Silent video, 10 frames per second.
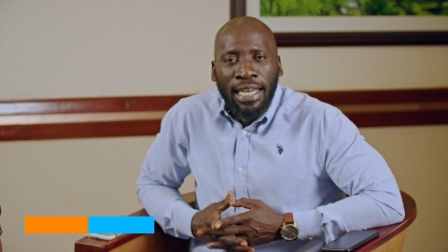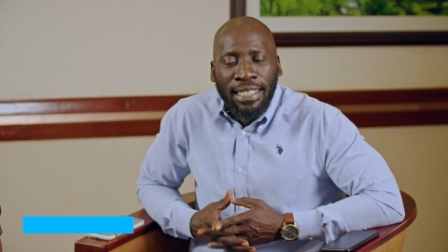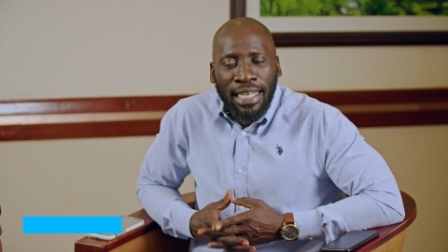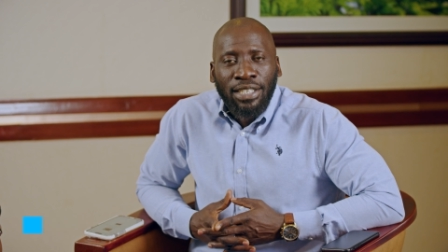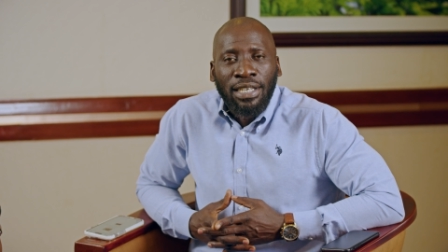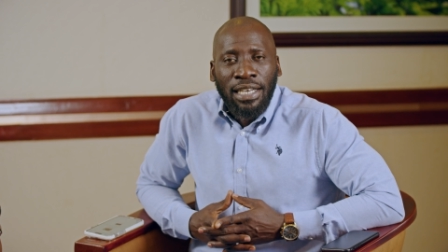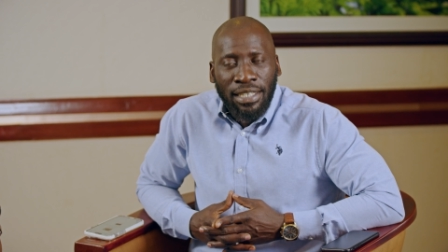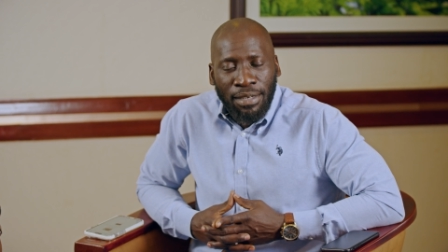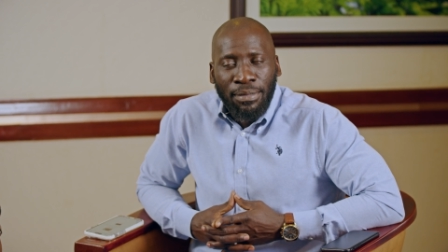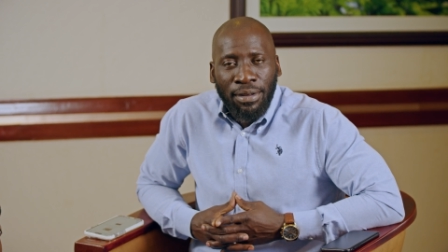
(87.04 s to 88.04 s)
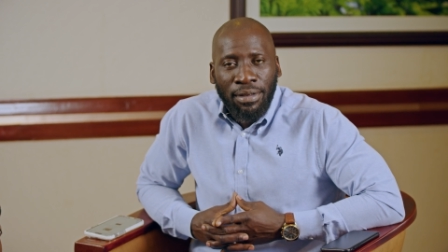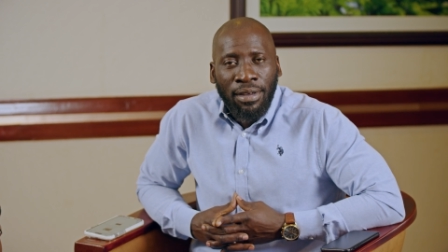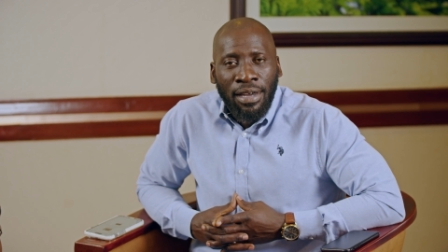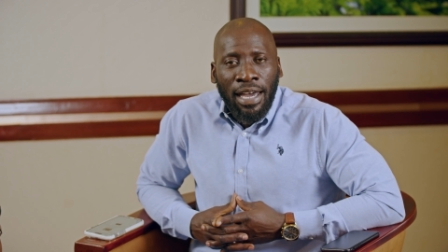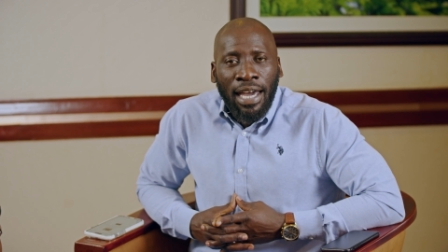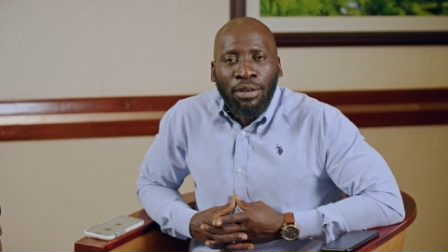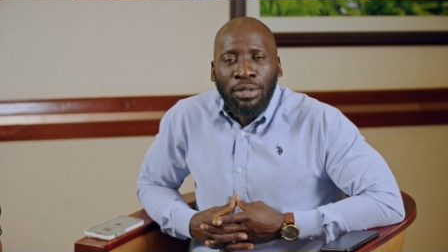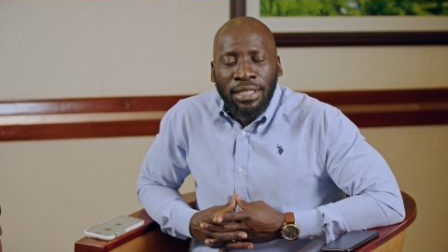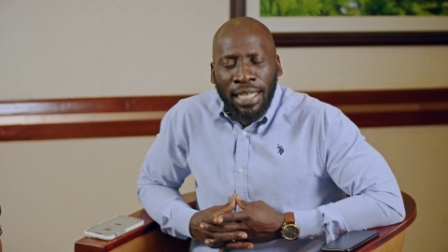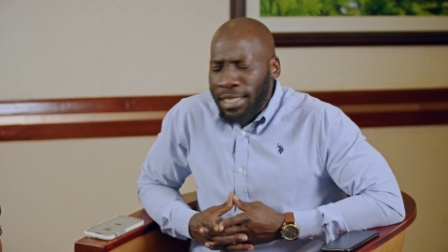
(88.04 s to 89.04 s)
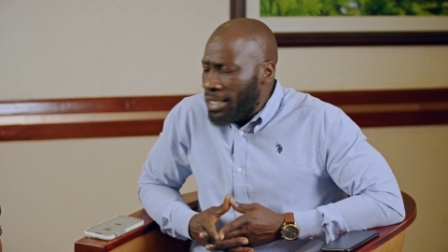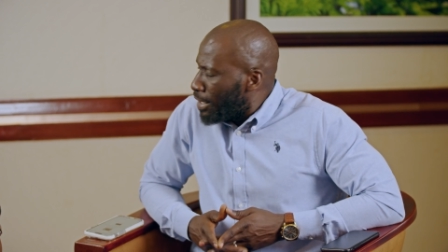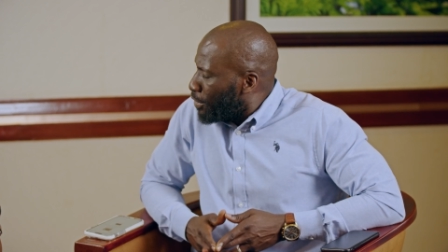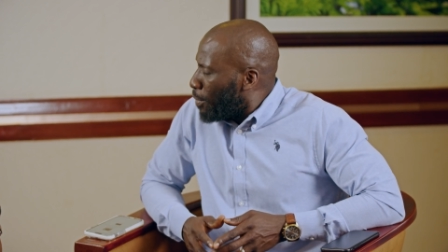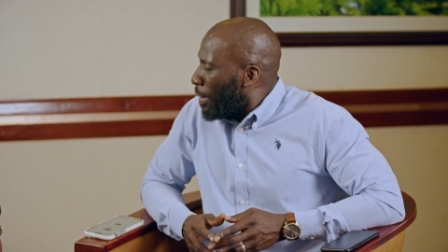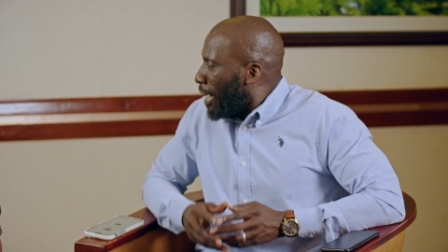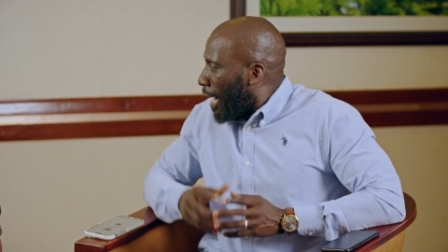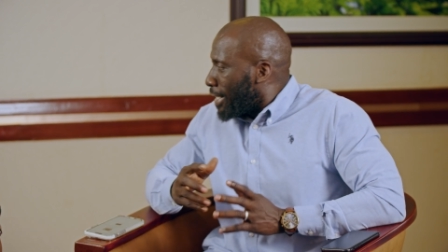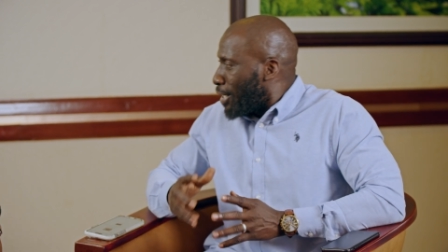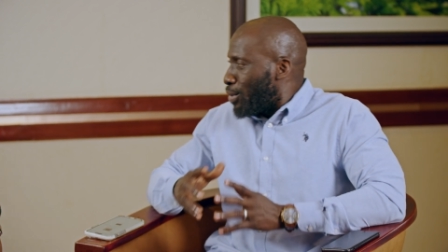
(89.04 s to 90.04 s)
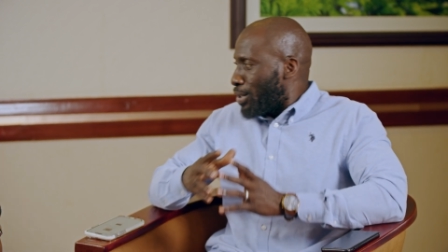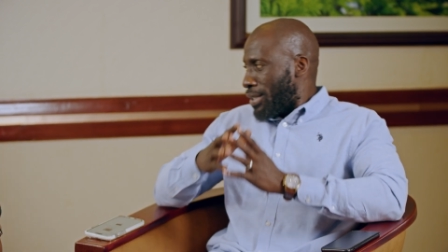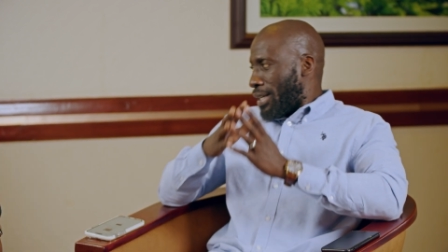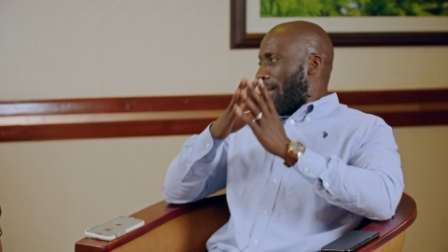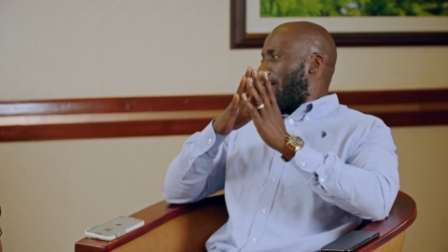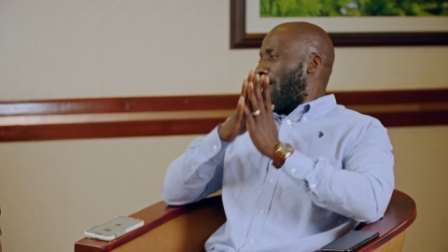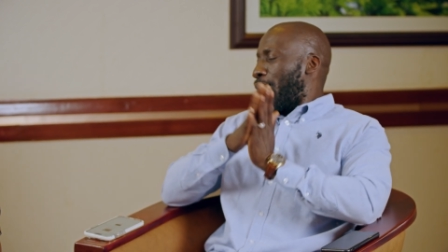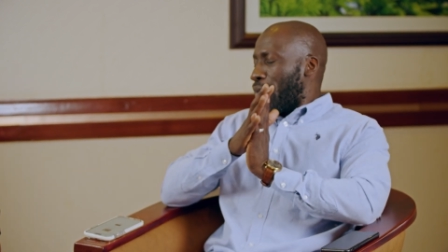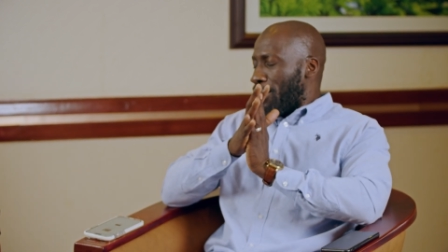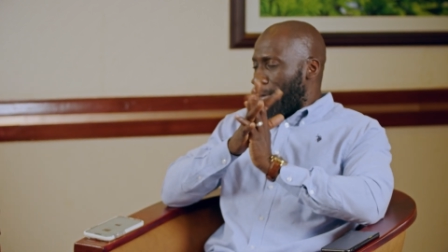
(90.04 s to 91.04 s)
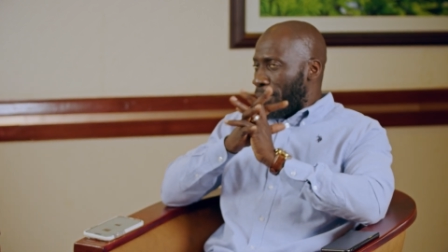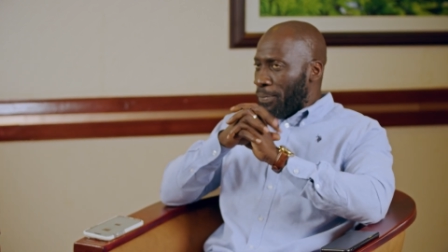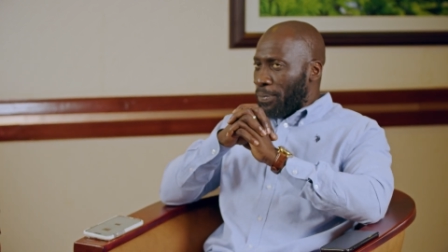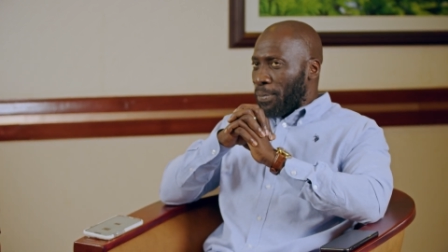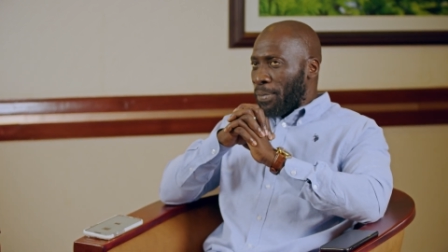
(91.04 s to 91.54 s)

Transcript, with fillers: is actually Elizabeth. And I will start this from a lighter note, Elizabeth.